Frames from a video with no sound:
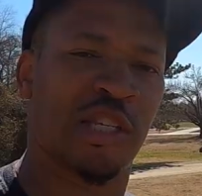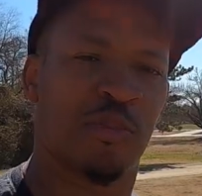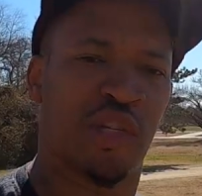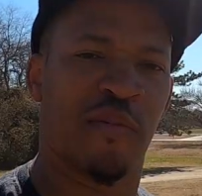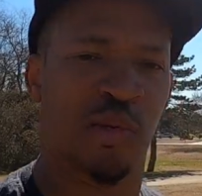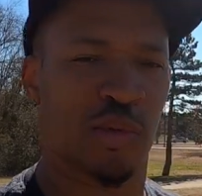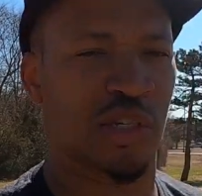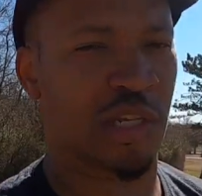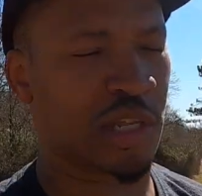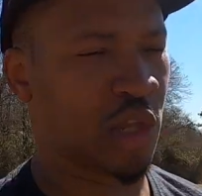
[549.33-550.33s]
customer service
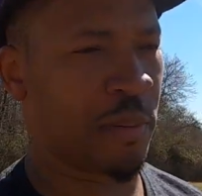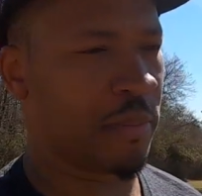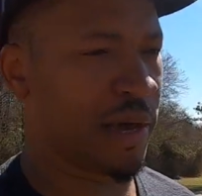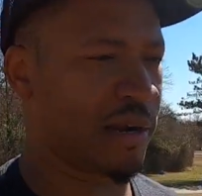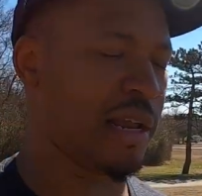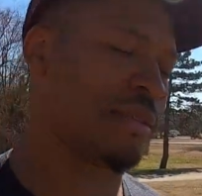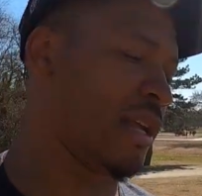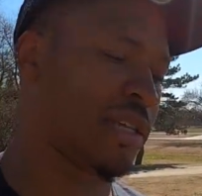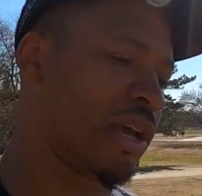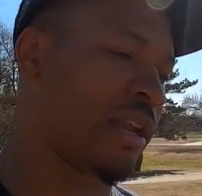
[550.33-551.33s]
was just a little bit better. That's,
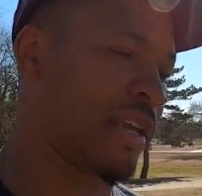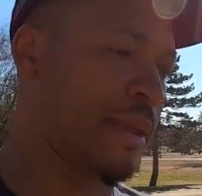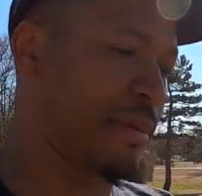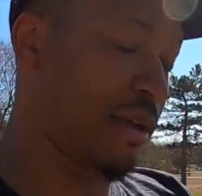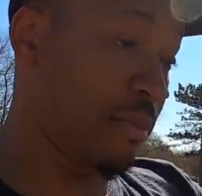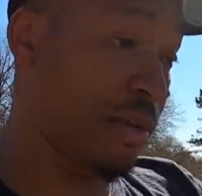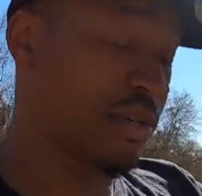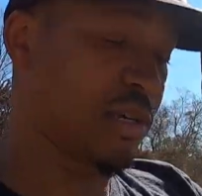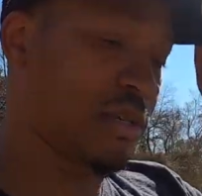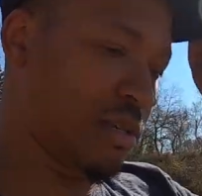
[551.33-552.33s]
that's all it came down to be.
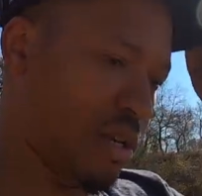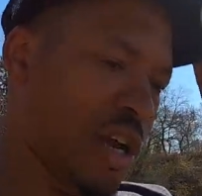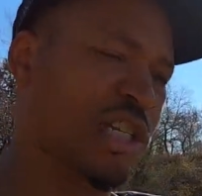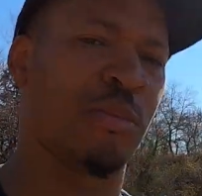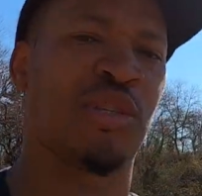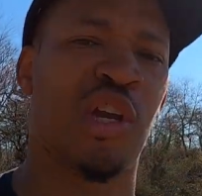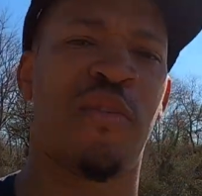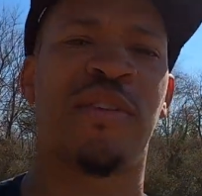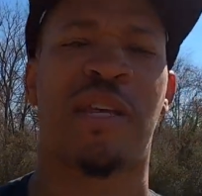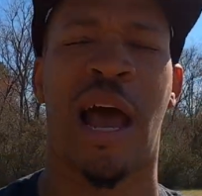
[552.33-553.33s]
It's just the customer
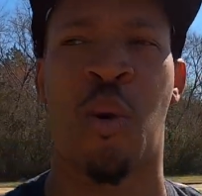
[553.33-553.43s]
service.